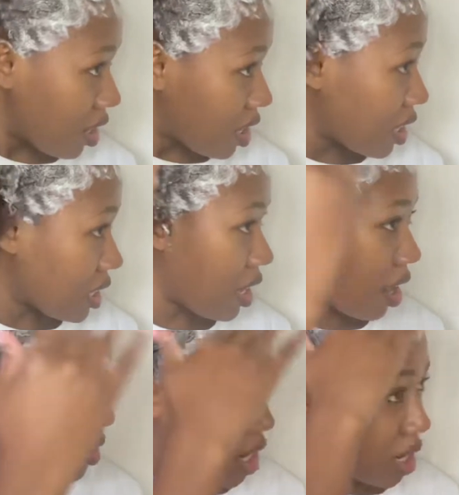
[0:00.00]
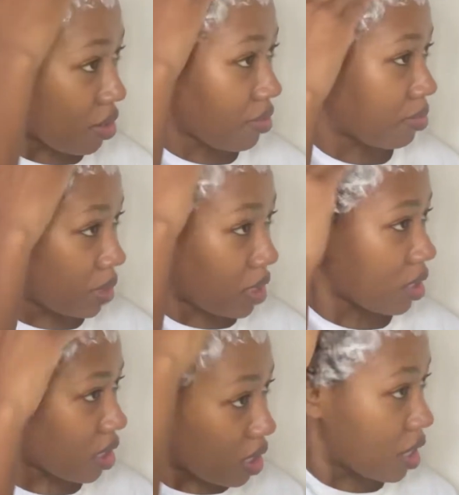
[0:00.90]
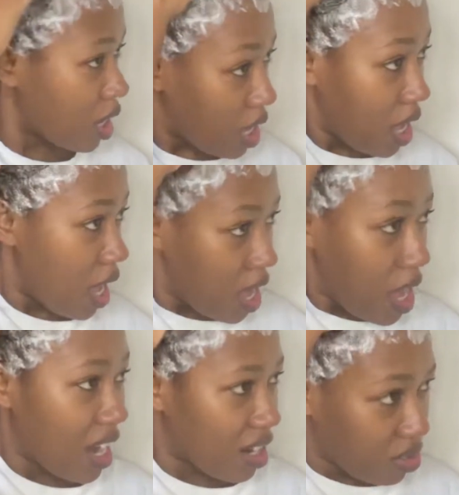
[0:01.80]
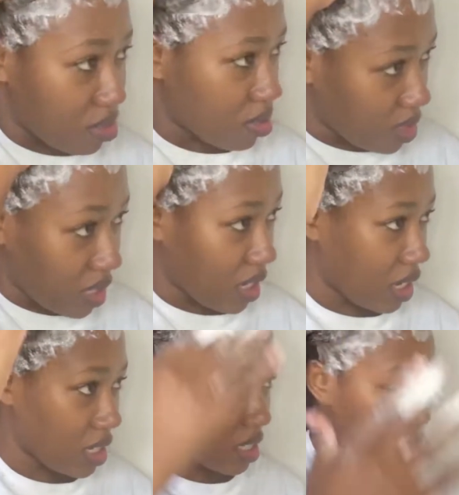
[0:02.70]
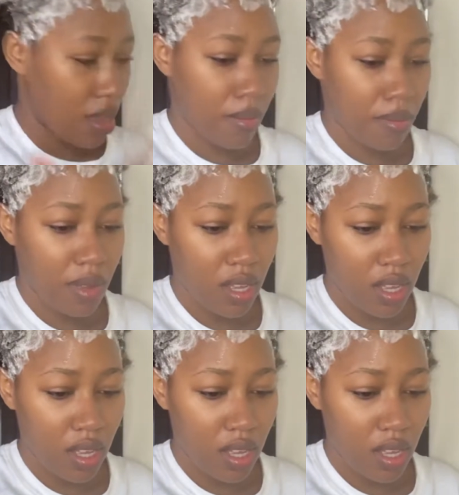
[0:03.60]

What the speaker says: because I ran out of milk. And I also want to get some